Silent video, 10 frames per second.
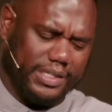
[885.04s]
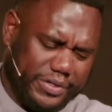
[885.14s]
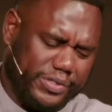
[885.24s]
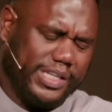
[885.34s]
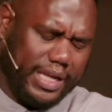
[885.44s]

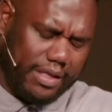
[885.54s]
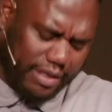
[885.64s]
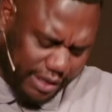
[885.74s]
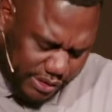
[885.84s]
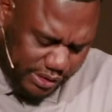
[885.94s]
understand
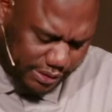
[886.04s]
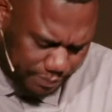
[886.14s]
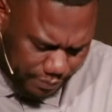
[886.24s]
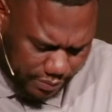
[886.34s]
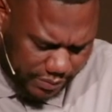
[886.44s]
this
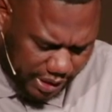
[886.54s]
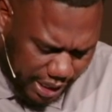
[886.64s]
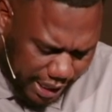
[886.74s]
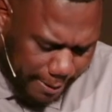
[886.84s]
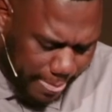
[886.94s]

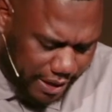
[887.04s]
tonight.